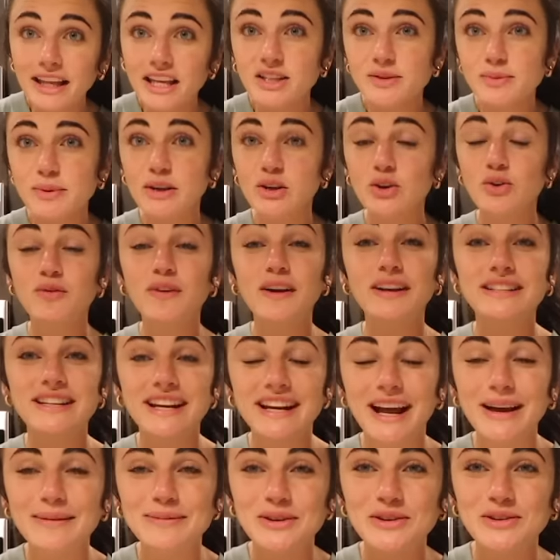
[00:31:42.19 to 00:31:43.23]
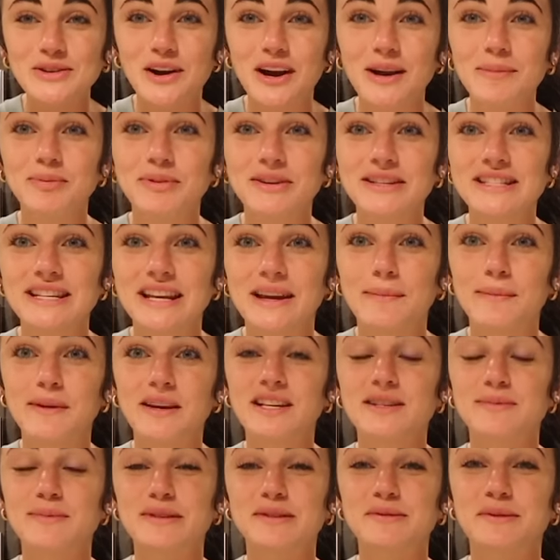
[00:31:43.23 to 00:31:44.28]
get to meet you. If I didn't, I'm so sorry. Please DM me
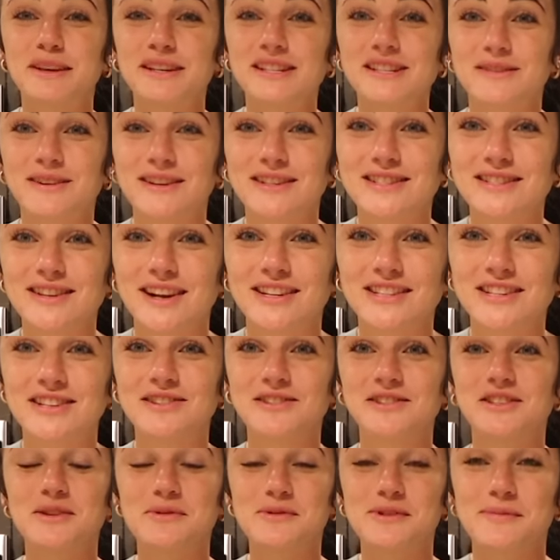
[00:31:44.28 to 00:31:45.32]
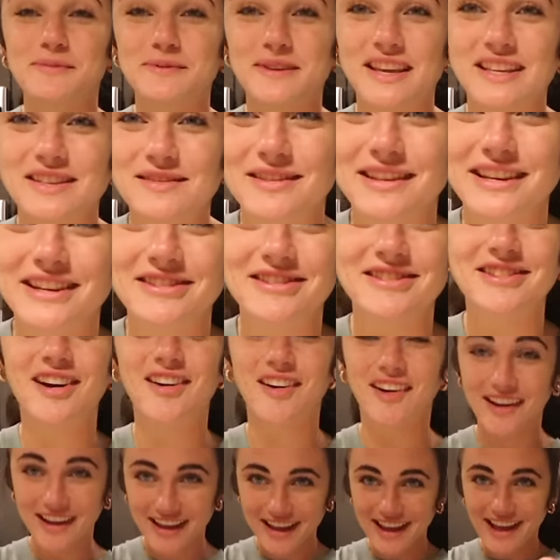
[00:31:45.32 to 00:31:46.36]
because Miss Melissa wants to talk to you. She was obsessed with you. So
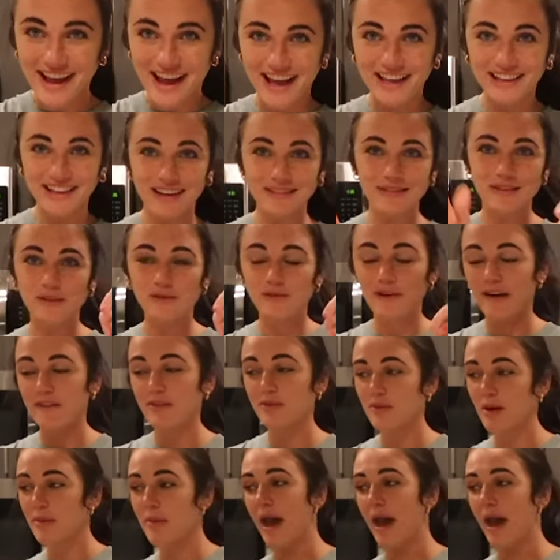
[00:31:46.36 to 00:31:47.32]
I love you for having my